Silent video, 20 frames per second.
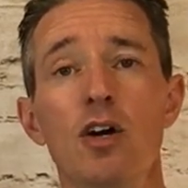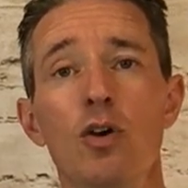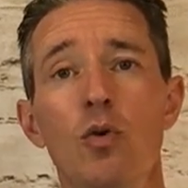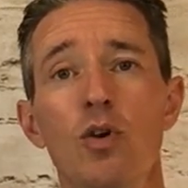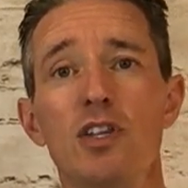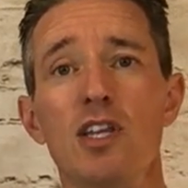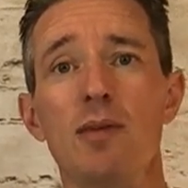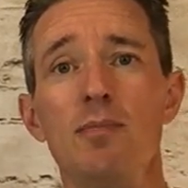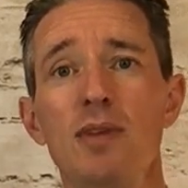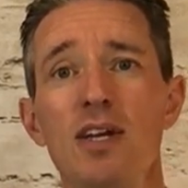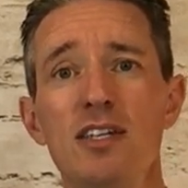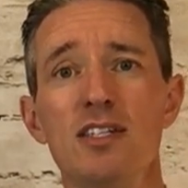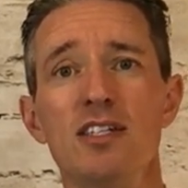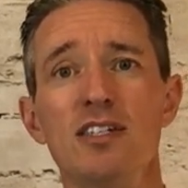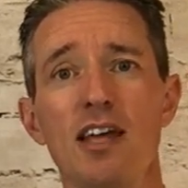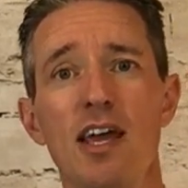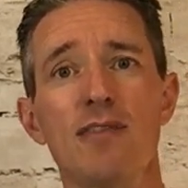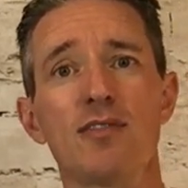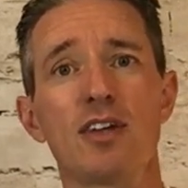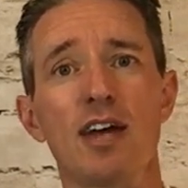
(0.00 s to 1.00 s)
What that means is
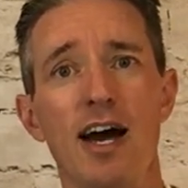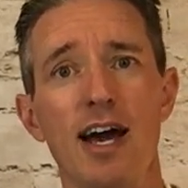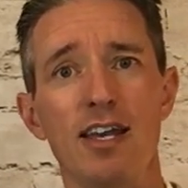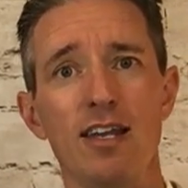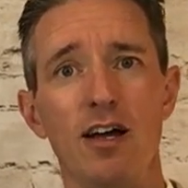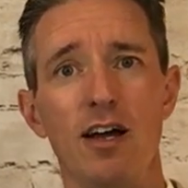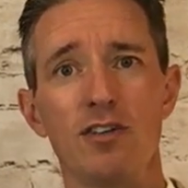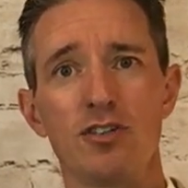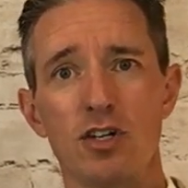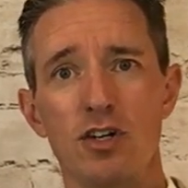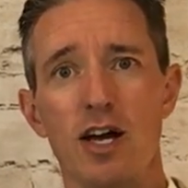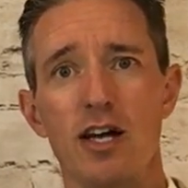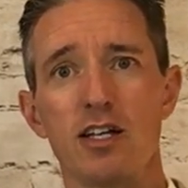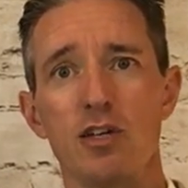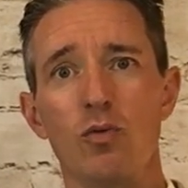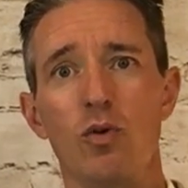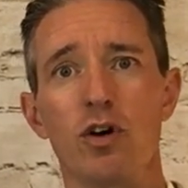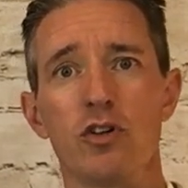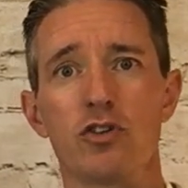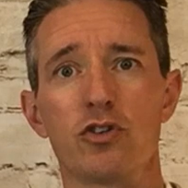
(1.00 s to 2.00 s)
they have guidelines on how
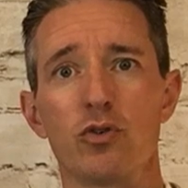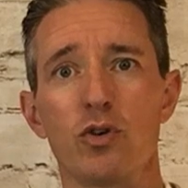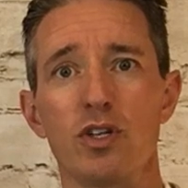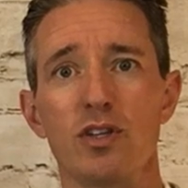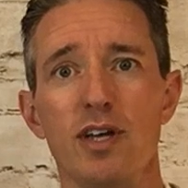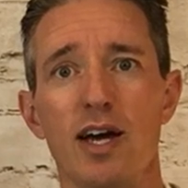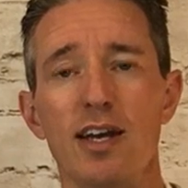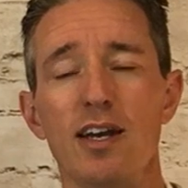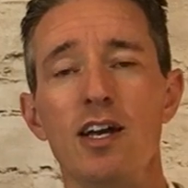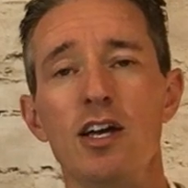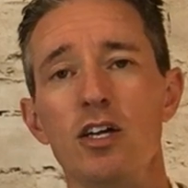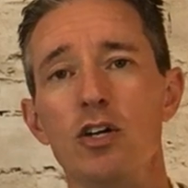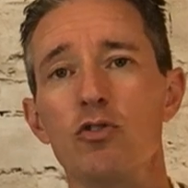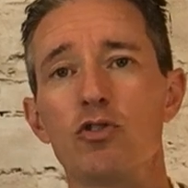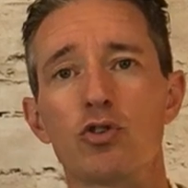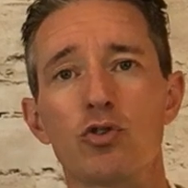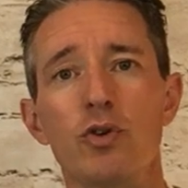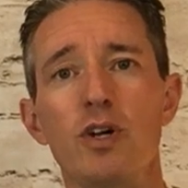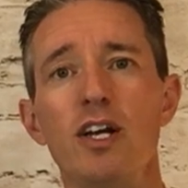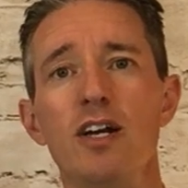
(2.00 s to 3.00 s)
you want to treat that. You
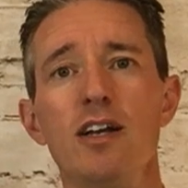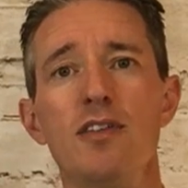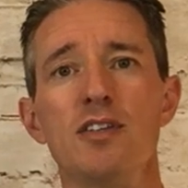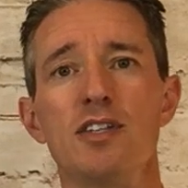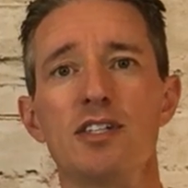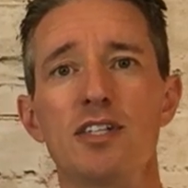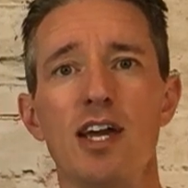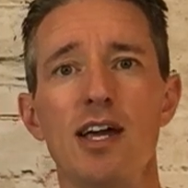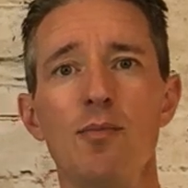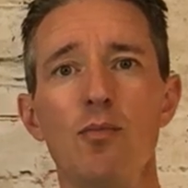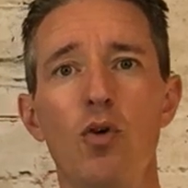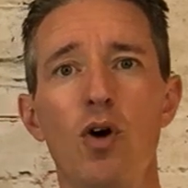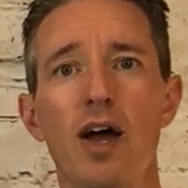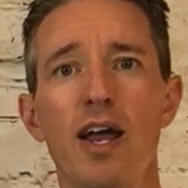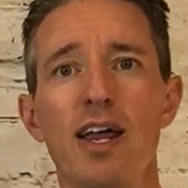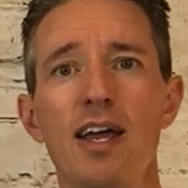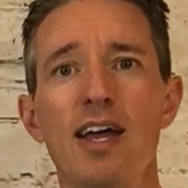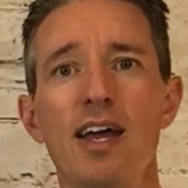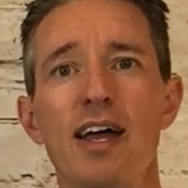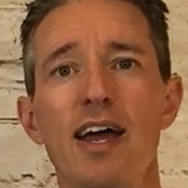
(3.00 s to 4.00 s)
treat it in the same
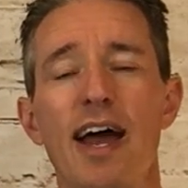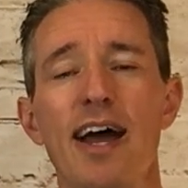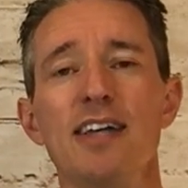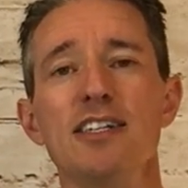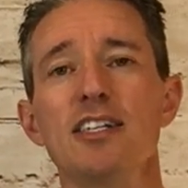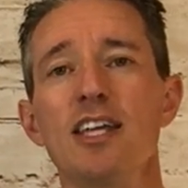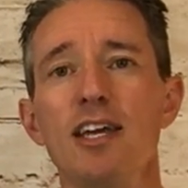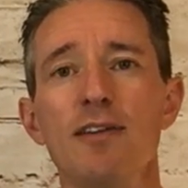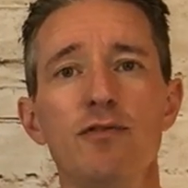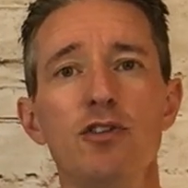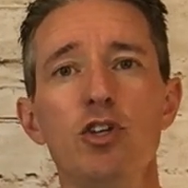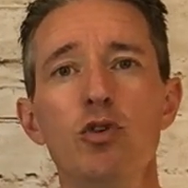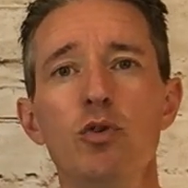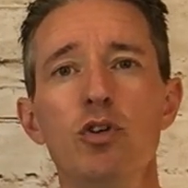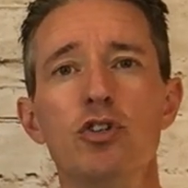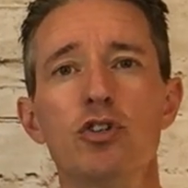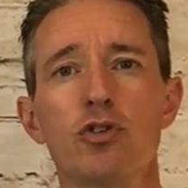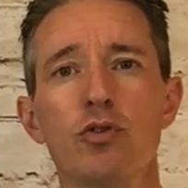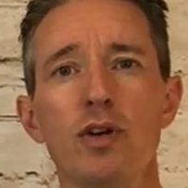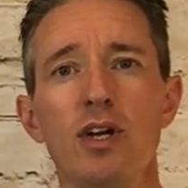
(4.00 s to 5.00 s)
way as if you
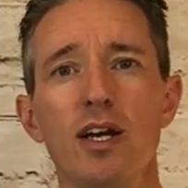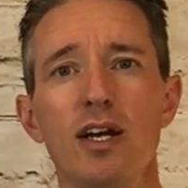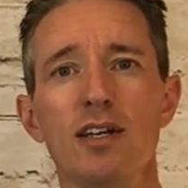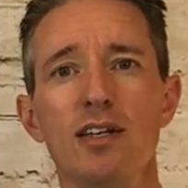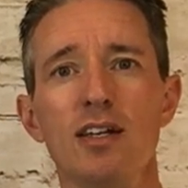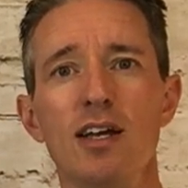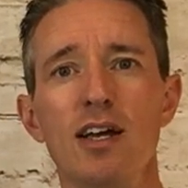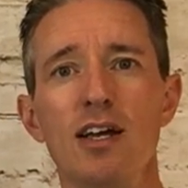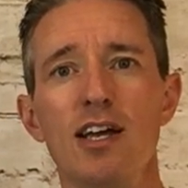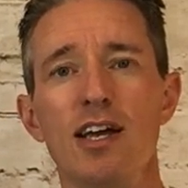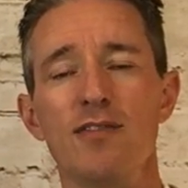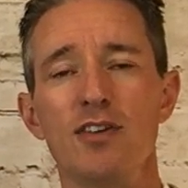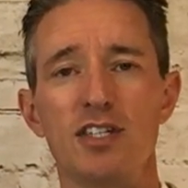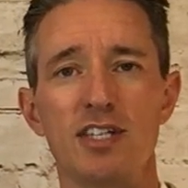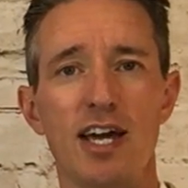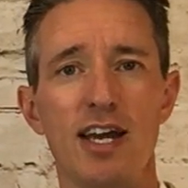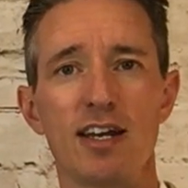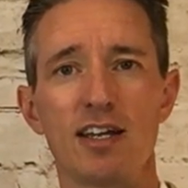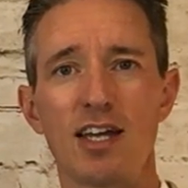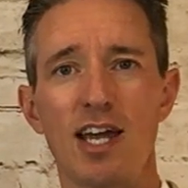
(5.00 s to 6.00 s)
would treat it if a
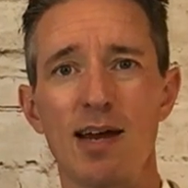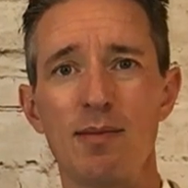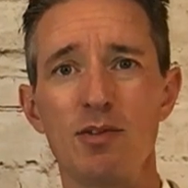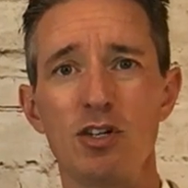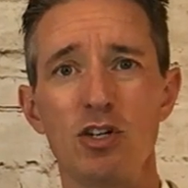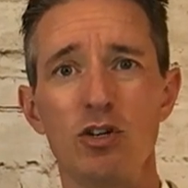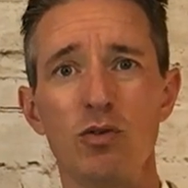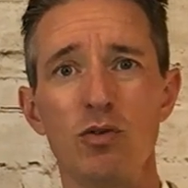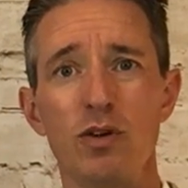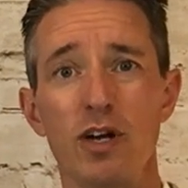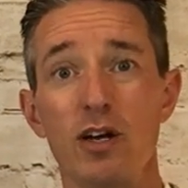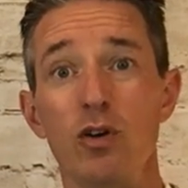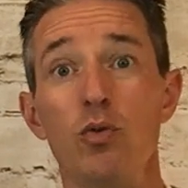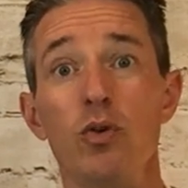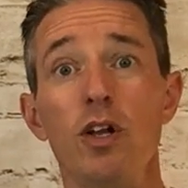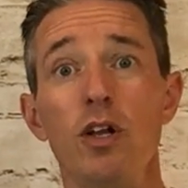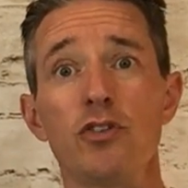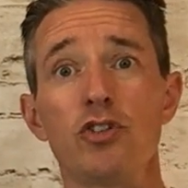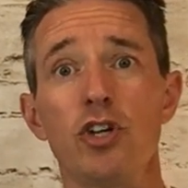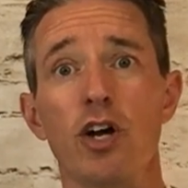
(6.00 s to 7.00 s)
tenant came to you in a
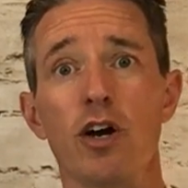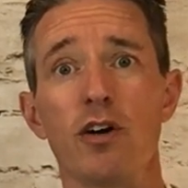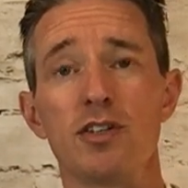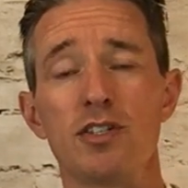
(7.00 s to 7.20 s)
wheelchair